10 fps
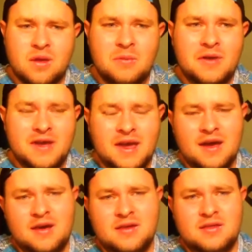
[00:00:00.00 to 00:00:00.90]
But
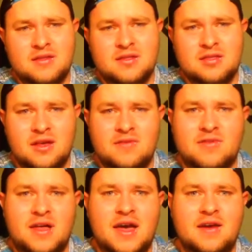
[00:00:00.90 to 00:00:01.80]
yeah, love
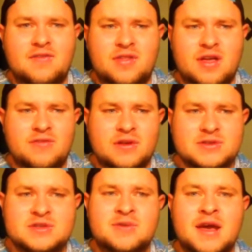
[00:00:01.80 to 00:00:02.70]
life, love
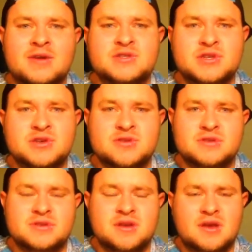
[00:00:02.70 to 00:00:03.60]
those around you,
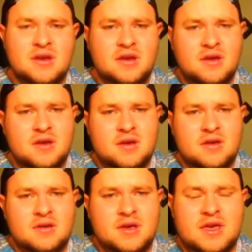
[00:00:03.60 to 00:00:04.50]
and
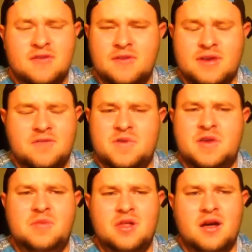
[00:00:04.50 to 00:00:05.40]
give
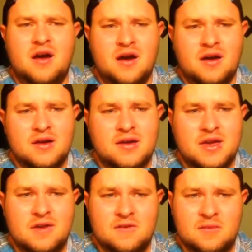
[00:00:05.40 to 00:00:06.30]
people a hug.
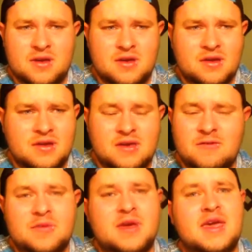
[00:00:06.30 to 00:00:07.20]
Give them
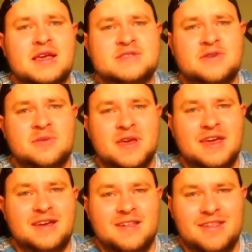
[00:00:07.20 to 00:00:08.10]
a kiss for me.
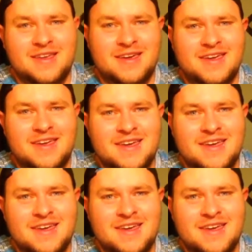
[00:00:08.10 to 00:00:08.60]
Like,